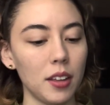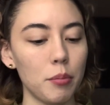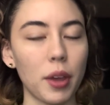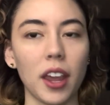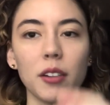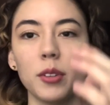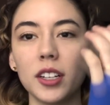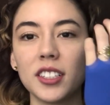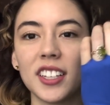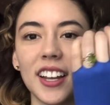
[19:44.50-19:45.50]
pain
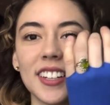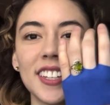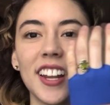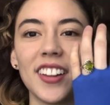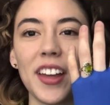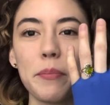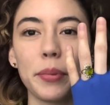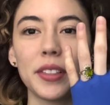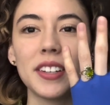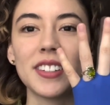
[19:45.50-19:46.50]
was until I
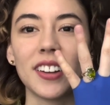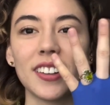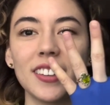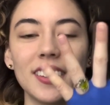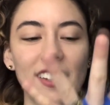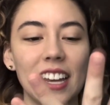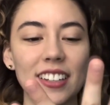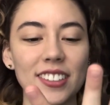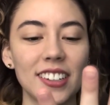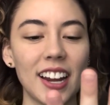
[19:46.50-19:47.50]
put these on
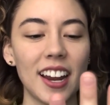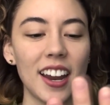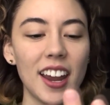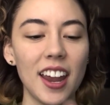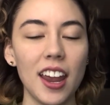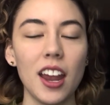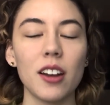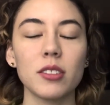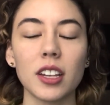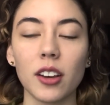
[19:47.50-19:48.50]
yesterday. I
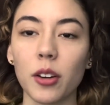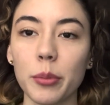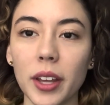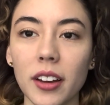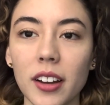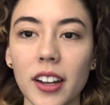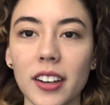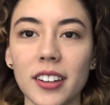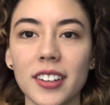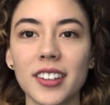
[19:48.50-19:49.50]
was like, oh my God,
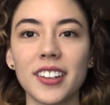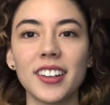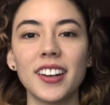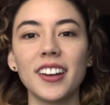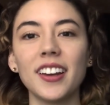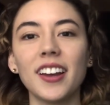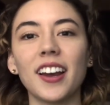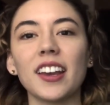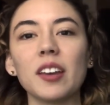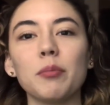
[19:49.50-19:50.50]
I
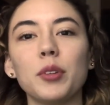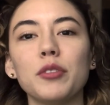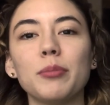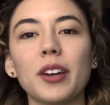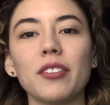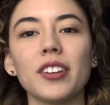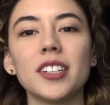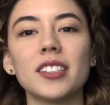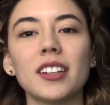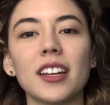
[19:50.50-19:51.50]
can move my
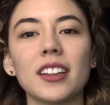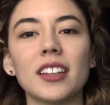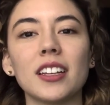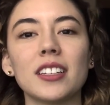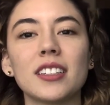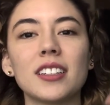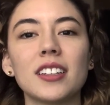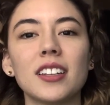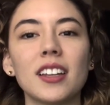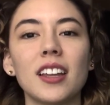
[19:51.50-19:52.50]
wrist like this
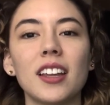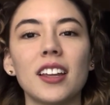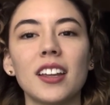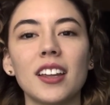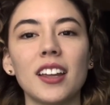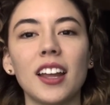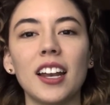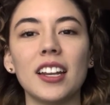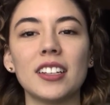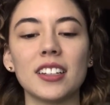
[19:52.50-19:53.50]
and
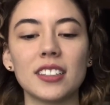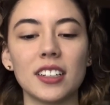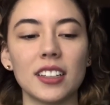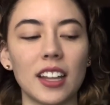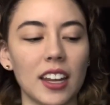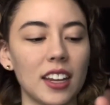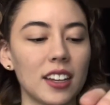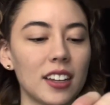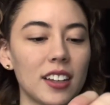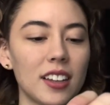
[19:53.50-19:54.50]
it doesn't like
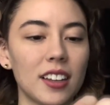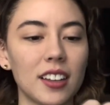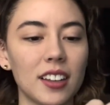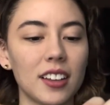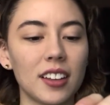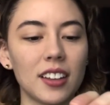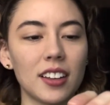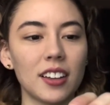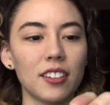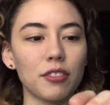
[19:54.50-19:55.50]

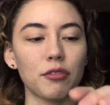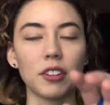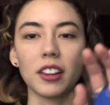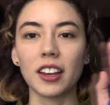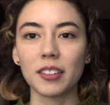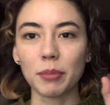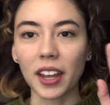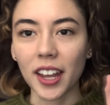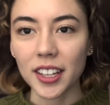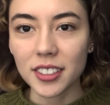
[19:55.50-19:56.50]
feel like my
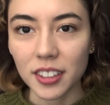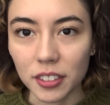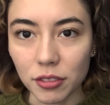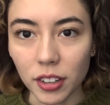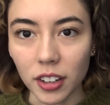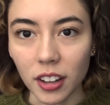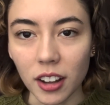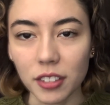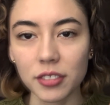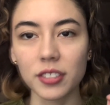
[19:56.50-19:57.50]
hand's gonna fall
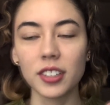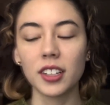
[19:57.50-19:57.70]
off.